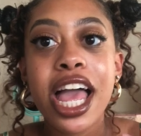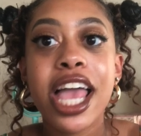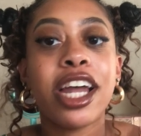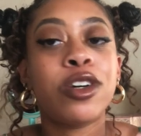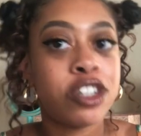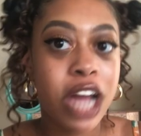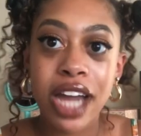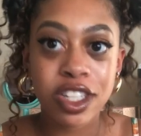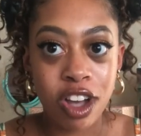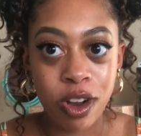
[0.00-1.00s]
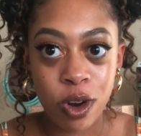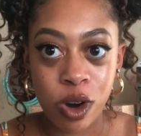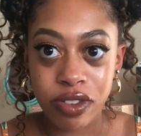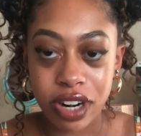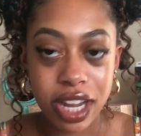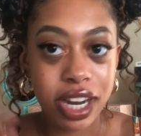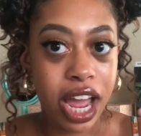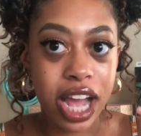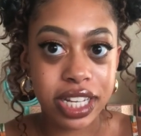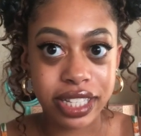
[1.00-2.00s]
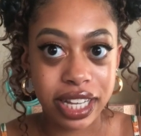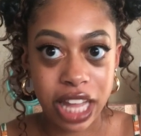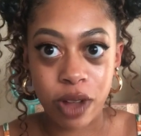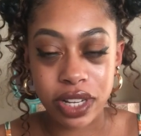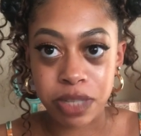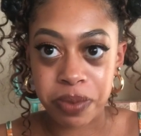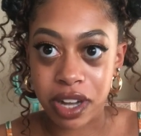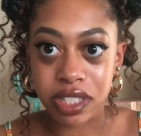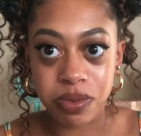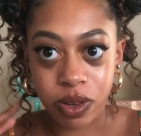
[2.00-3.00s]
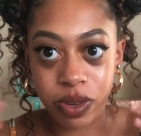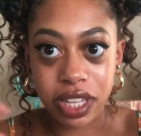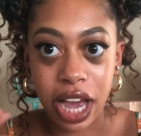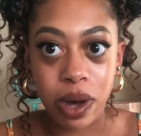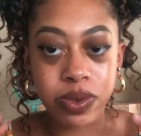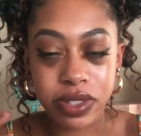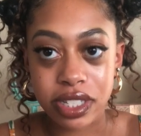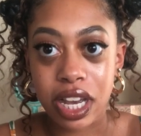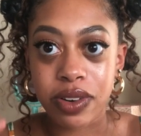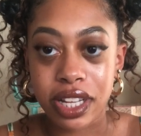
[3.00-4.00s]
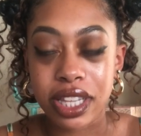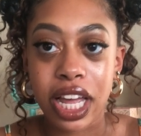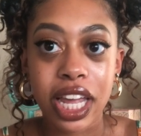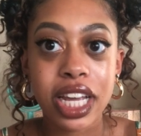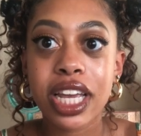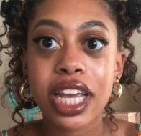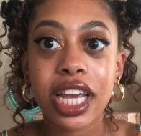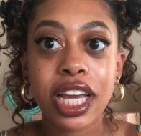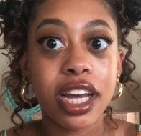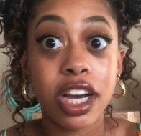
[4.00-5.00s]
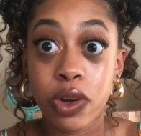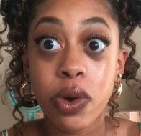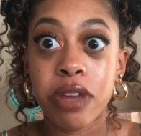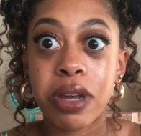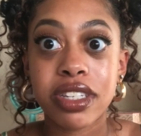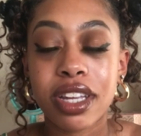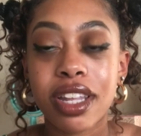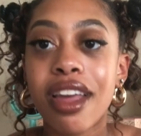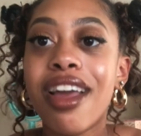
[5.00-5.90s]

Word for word: And I'll try to talk over it as loudly as possible without sounding like annoying basically.